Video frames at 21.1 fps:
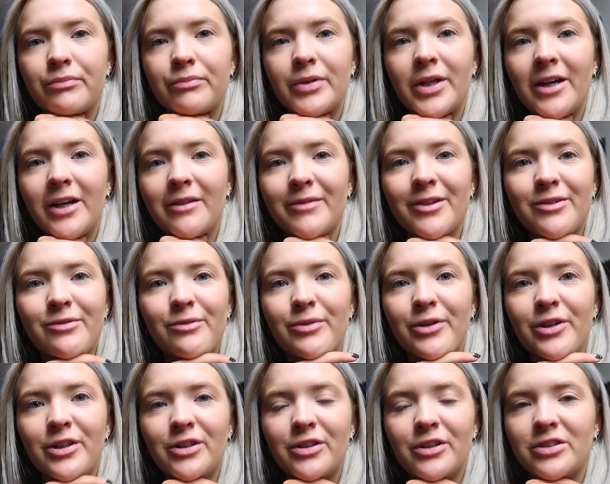But yeah, that's what
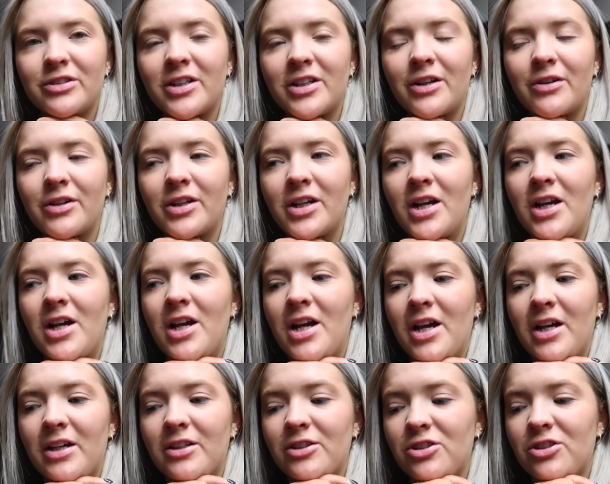we're going to do just now. And
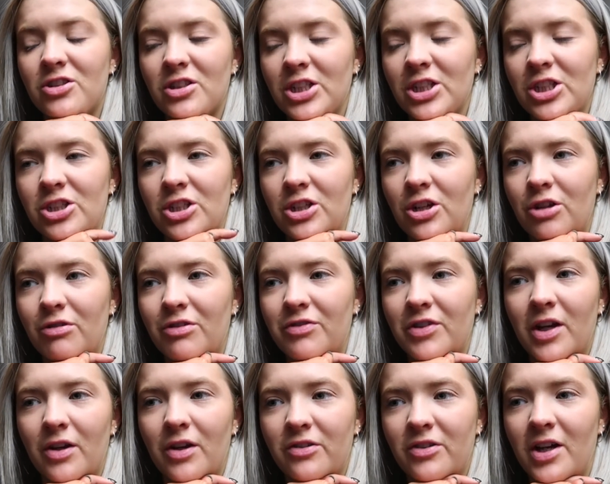it's just literally
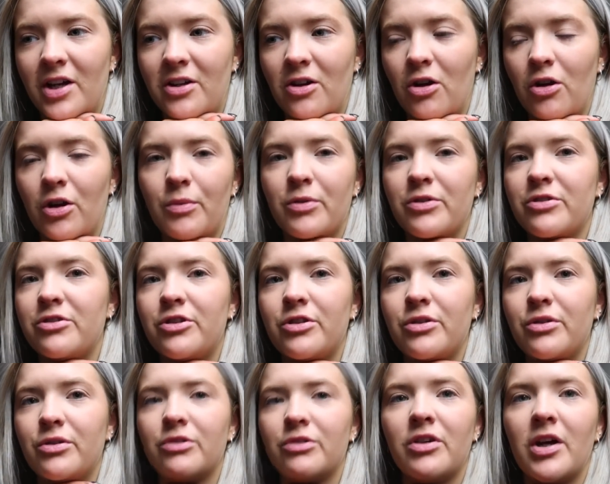horrific outside. All I want to
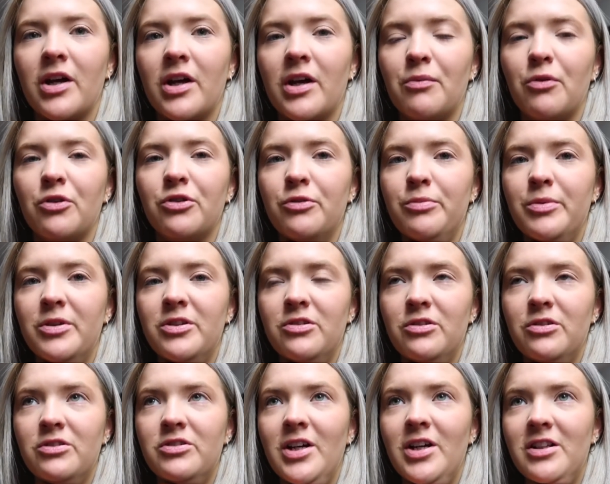do is, once I've been
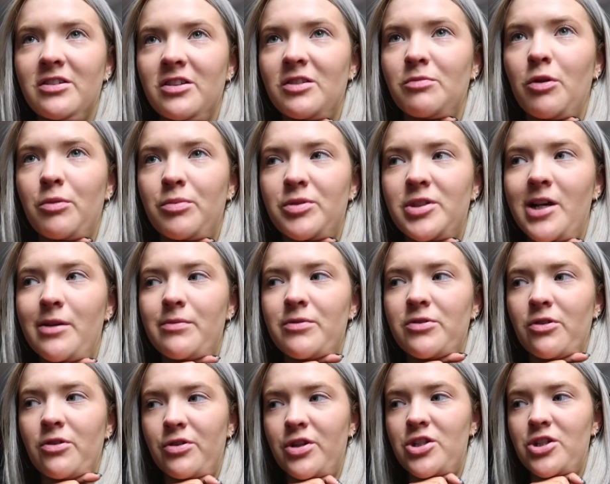to Lou's dad, is put my
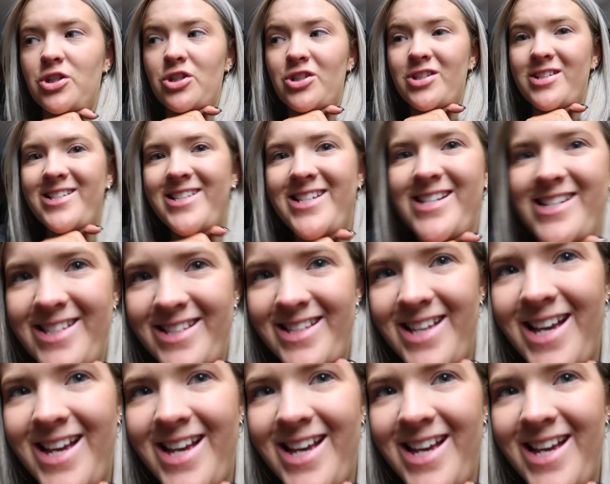pajamas on and just chill